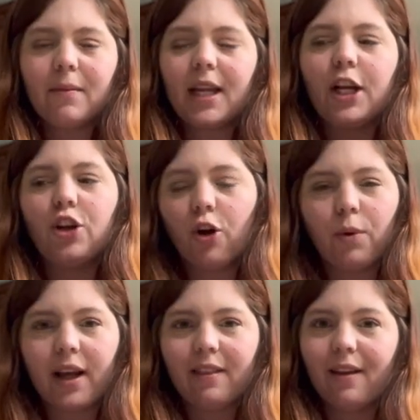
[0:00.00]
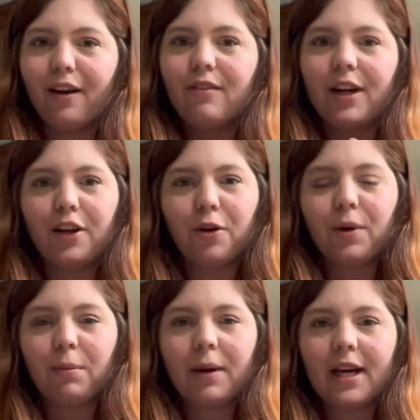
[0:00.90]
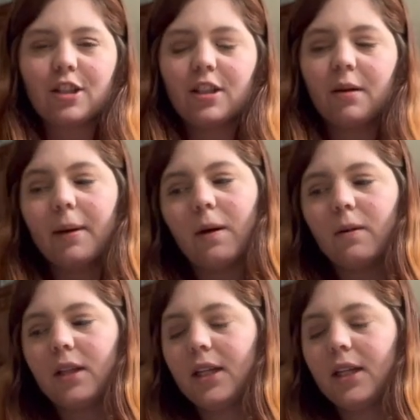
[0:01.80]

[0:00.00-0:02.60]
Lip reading: and I know what I love and I know what I'm passionate about.